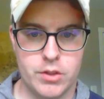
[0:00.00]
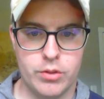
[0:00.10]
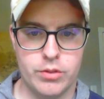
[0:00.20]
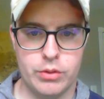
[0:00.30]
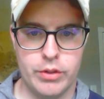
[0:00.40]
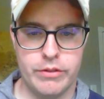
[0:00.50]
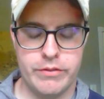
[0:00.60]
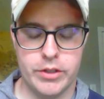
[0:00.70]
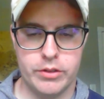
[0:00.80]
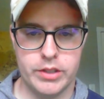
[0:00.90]
True story,
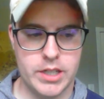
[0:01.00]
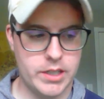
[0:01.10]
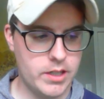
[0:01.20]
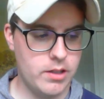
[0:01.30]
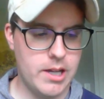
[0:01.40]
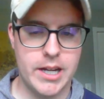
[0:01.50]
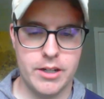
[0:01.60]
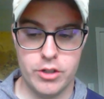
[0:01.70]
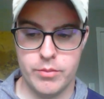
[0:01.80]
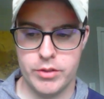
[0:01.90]
folks. And a lot
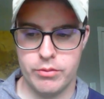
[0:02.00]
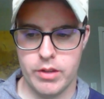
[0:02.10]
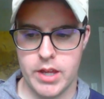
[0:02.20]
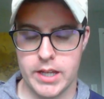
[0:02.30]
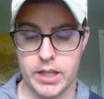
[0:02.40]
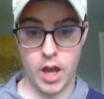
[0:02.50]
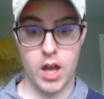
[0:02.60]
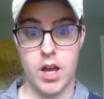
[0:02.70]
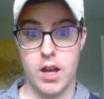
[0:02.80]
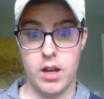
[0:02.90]
of Germans were like,
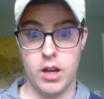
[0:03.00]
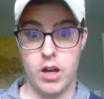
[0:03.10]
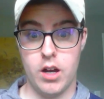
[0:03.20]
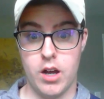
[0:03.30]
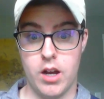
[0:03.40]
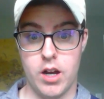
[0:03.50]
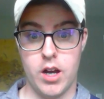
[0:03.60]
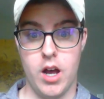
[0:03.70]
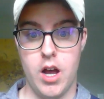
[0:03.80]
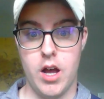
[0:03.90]

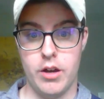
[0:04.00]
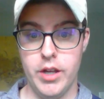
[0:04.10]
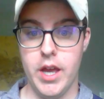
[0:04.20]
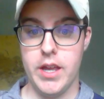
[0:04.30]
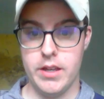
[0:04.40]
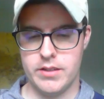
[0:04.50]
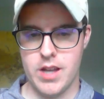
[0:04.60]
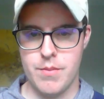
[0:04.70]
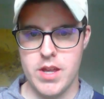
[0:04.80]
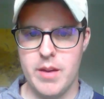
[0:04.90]
okay,
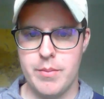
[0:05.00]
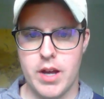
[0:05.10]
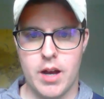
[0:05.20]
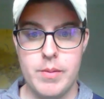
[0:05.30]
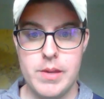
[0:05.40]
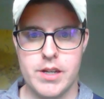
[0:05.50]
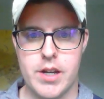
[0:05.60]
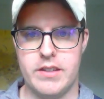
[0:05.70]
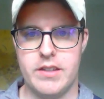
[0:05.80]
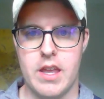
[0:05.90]
sign me up. I'll be a
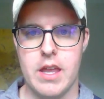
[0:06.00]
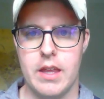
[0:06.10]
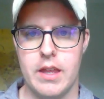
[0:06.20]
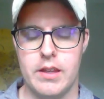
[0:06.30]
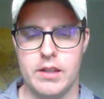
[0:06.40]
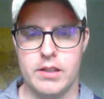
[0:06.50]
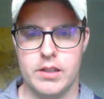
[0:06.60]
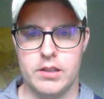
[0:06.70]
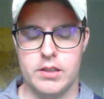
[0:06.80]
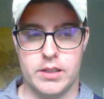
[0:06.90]
Nazi.
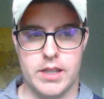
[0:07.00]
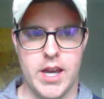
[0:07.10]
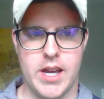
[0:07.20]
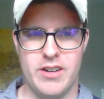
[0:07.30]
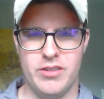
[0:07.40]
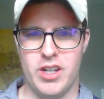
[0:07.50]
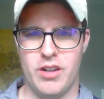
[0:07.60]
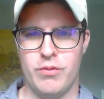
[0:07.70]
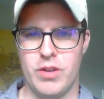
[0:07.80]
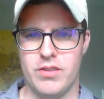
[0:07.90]
Yeah, I don't
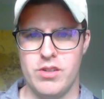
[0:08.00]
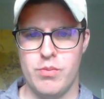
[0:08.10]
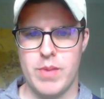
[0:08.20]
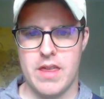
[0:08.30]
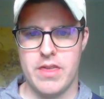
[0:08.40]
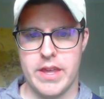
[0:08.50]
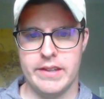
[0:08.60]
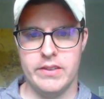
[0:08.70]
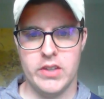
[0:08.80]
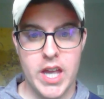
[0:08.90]
care if we have to do bad
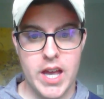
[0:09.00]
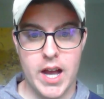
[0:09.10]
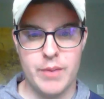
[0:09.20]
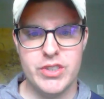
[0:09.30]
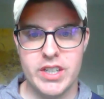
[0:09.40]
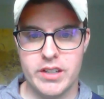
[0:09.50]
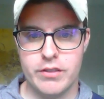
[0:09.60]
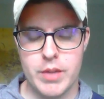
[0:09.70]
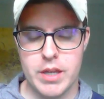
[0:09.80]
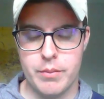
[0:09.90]
things. I'm sick
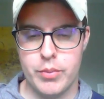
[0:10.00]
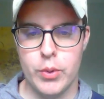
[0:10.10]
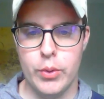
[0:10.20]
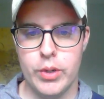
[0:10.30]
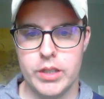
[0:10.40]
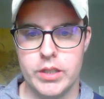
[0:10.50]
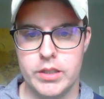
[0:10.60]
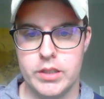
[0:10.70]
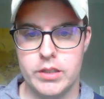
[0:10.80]
of being poor.